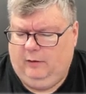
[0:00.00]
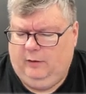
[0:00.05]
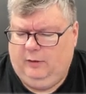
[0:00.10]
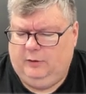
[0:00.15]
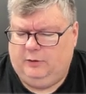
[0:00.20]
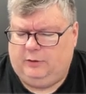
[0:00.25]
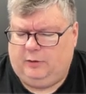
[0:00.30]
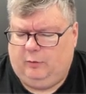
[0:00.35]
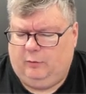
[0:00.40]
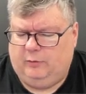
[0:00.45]

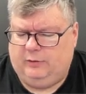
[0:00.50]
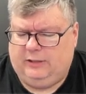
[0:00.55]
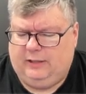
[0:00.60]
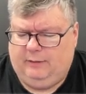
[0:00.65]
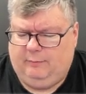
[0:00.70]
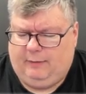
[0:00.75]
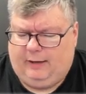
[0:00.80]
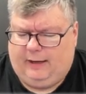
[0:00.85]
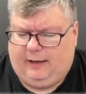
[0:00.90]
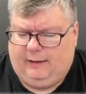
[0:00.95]
So
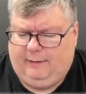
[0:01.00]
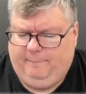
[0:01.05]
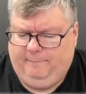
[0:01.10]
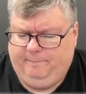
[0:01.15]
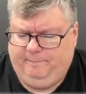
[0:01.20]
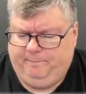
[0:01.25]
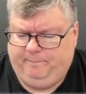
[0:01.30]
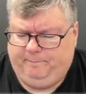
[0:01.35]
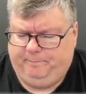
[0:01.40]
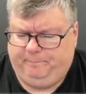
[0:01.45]
Team A
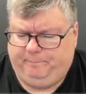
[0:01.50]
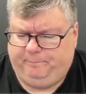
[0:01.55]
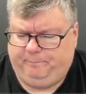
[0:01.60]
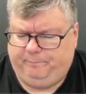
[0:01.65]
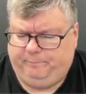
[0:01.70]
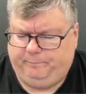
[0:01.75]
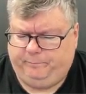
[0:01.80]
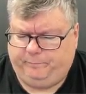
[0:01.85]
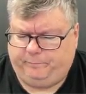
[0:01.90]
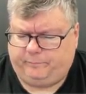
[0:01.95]

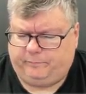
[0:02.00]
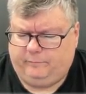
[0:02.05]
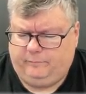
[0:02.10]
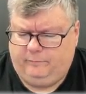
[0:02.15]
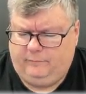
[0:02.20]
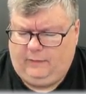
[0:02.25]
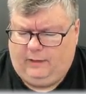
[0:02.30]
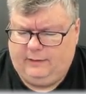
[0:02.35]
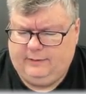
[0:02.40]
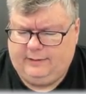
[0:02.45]

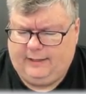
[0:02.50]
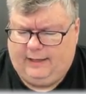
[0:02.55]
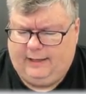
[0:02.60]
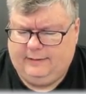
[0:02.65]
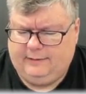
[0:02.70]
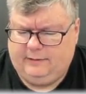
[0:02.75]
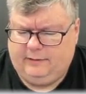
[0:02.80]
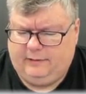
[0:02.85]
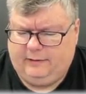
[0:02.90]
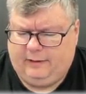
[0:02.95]

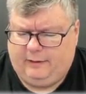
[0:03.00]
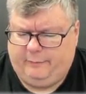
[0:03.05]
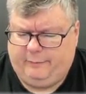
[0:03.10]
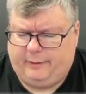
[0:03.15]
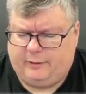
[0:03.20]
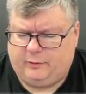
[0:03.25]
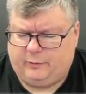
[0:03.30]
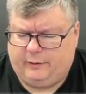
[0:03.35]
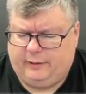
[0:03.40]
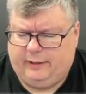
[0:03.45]
says they're
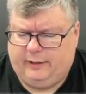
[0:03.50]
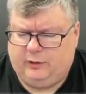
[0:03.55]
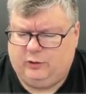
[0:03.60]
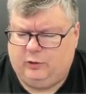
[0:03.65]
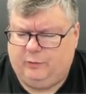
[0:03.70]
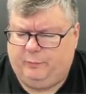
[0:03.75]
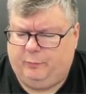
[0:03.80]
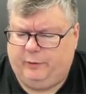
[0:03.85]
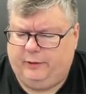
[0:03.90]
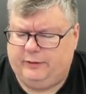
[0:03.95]
measuring it at
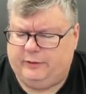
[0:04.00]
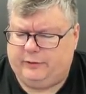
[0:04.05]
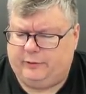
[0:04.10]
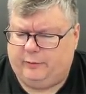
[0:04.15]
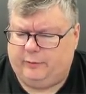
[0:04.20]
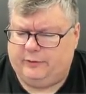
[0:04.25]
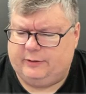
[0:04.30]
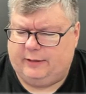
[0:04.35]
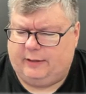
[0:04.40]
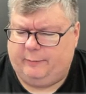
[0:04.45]

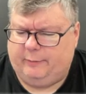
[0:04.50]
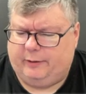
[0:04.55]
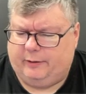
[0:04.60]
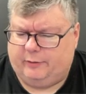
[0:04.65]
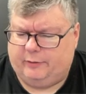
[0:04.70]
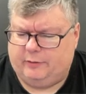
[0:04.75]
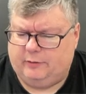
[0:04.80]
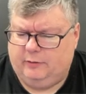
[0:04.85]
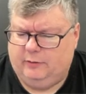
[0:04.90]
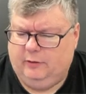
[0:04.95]
2.0
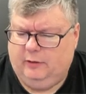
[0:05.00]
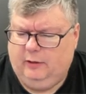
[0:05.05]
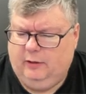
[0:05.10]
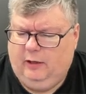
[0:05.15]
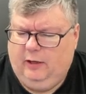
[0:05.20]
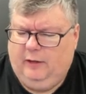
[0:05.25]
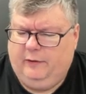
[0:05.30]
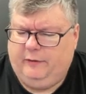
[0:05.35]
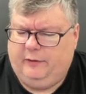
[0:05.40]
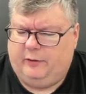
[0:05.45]
centimeters.
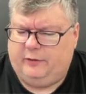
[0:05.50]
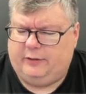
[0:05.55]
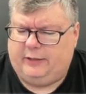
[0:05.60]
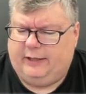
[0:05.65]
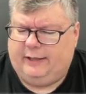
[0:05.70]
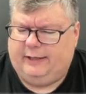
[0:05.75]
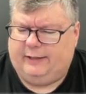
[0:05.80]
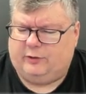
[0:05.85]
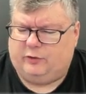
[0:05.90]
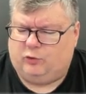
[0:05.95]
They're
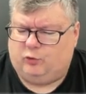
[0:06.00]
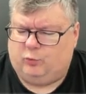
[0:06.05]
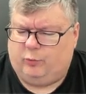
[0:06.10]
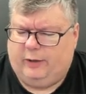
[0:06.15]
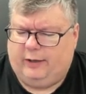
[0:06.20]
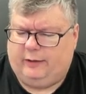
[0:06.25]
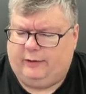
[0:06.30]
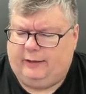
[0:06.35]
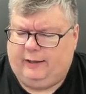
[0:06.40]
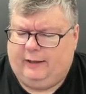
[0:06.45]
saying it's
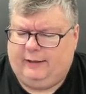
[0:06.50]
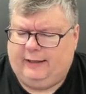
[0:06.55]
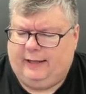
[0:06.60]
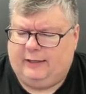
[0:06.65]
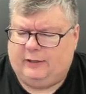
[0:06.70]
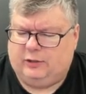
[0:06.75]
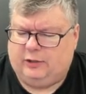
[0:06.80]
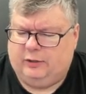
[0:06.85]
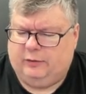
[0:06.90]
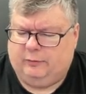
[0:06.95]
directly on
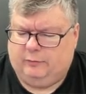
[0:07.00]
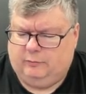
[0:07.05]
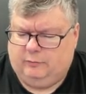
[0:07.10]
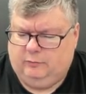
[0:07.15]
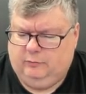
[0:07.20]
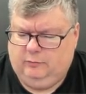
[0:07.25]
that 2.